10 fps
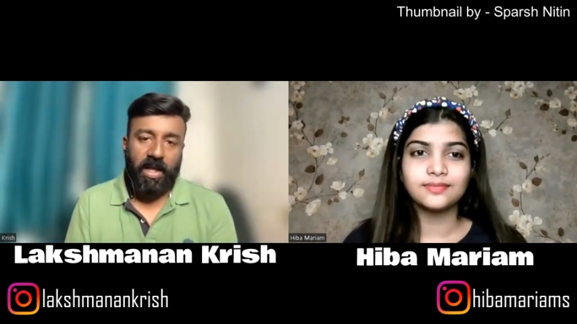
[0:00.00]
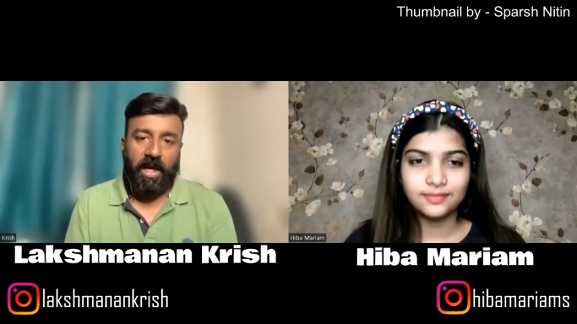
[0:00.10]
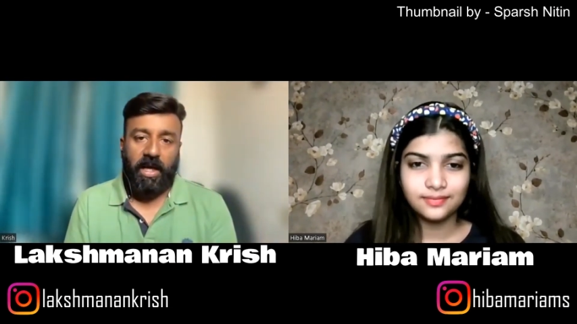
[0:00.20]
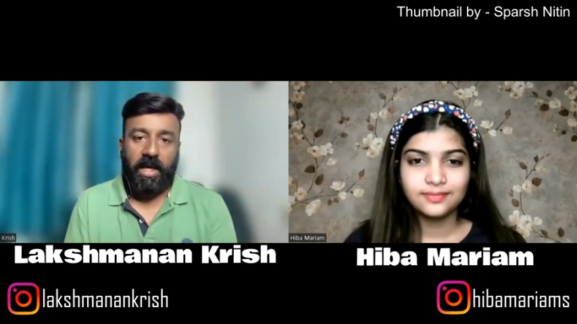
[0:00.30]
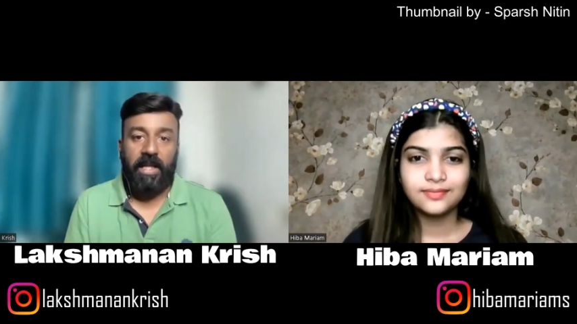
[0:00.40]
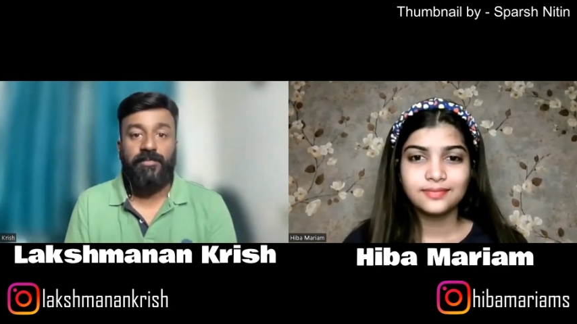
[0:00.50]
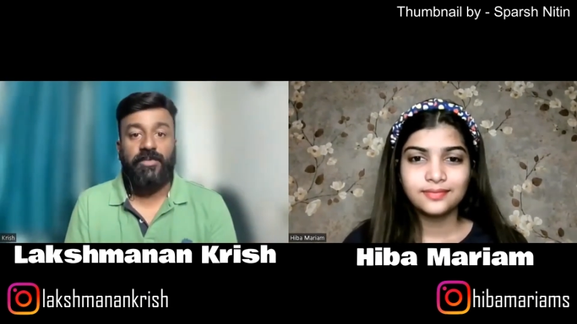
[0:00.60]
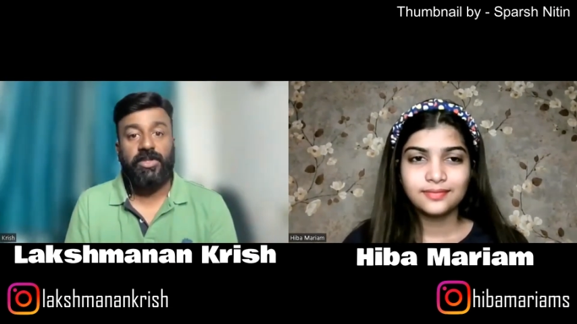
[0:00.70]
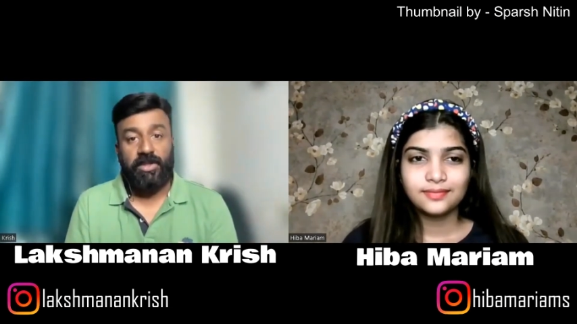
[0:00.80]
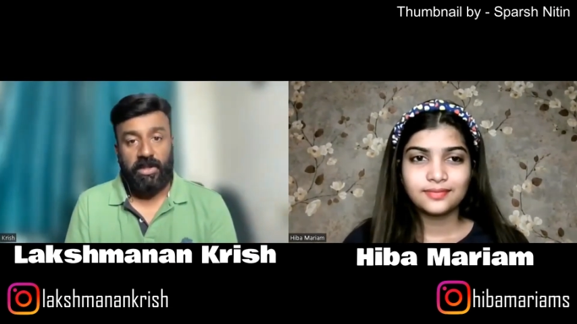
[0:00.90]
Speaker 1: uh, helps
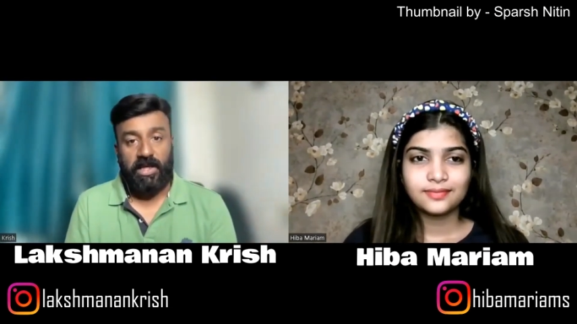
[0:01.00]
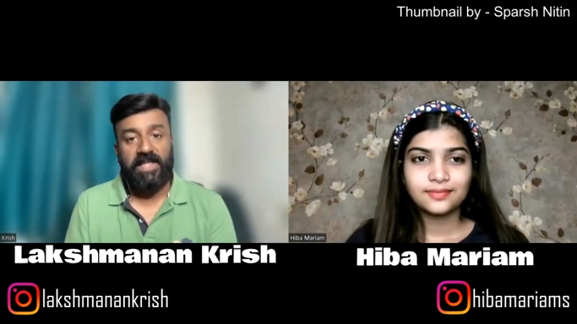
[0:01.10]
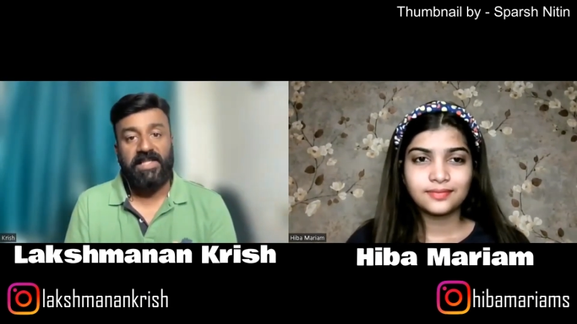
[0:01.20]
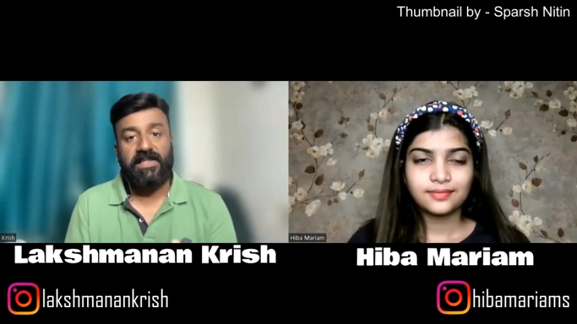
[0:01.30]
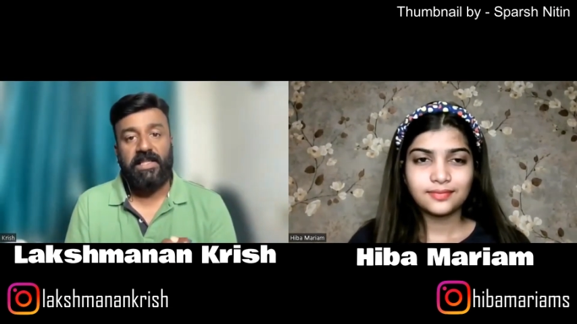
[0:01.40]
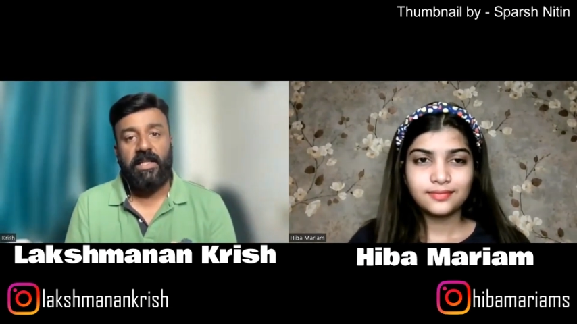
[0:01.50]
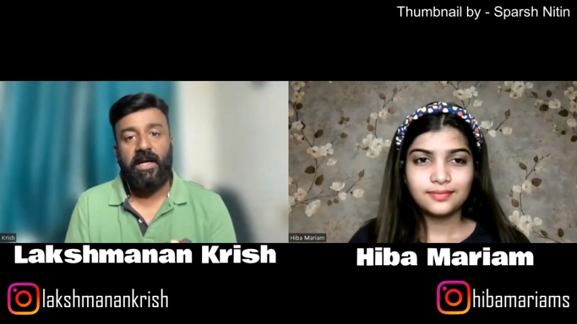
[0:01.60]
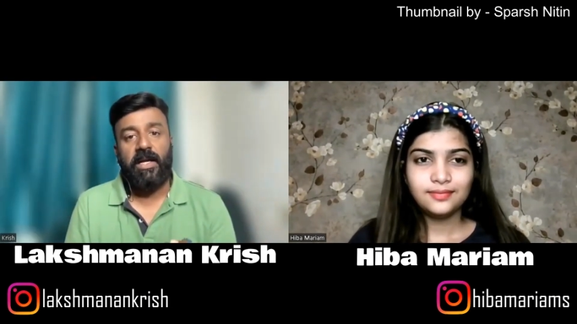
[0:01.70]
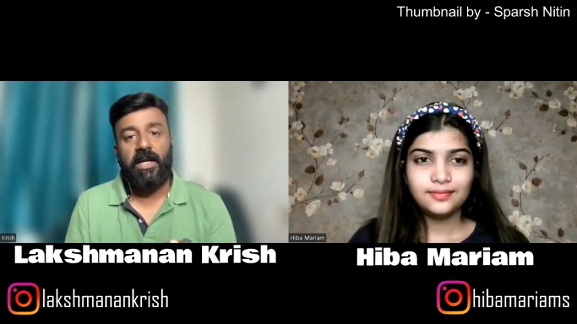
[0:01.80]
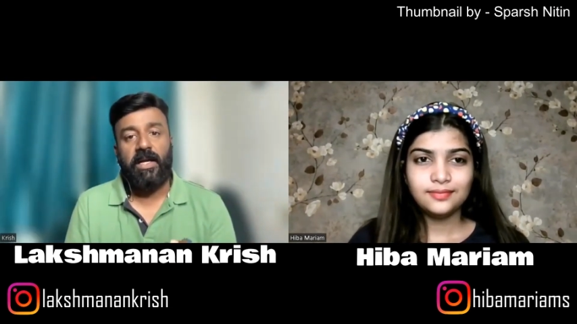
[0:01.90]
us
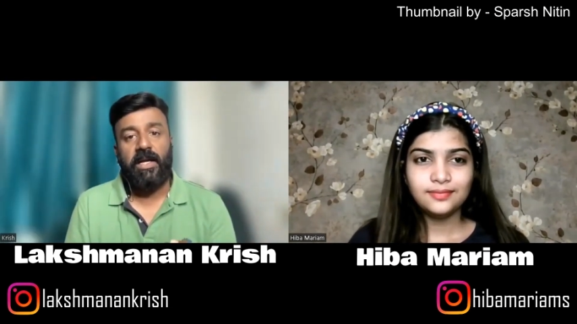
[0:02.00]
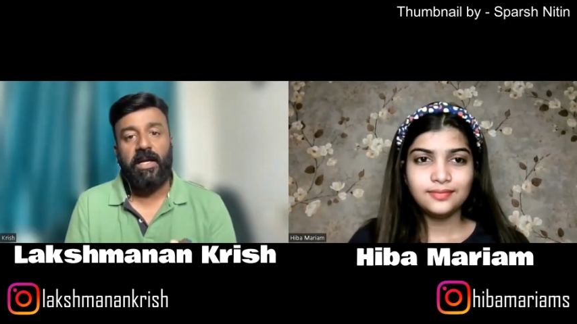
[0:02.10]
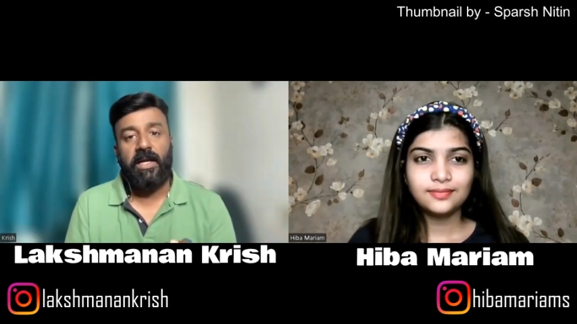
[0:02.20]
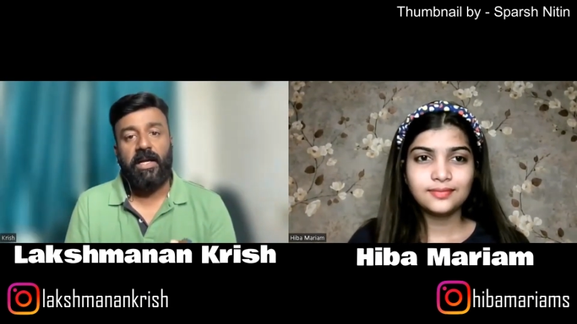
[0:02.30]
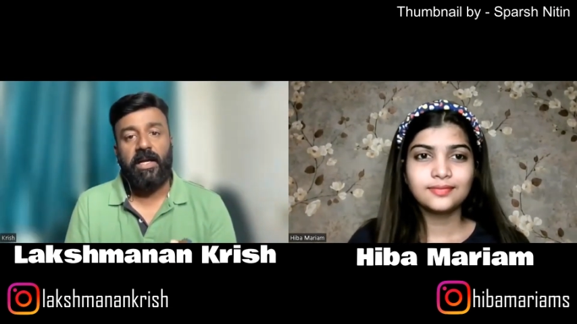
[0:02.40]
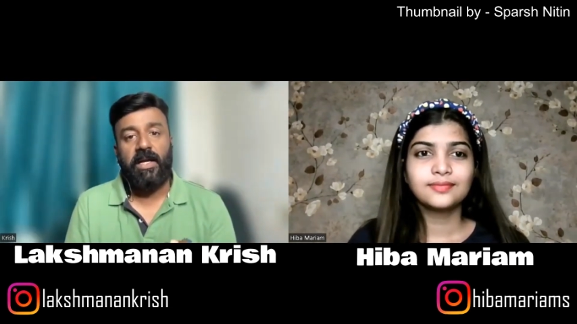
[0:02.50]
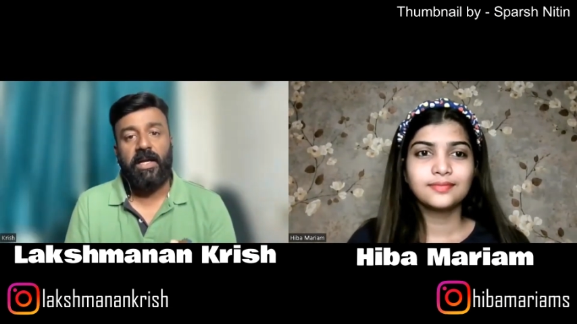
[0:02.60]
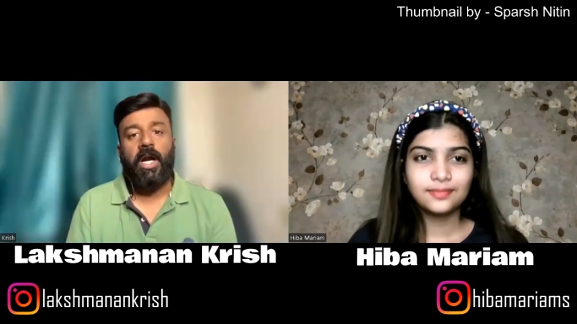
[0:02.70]
learn a lot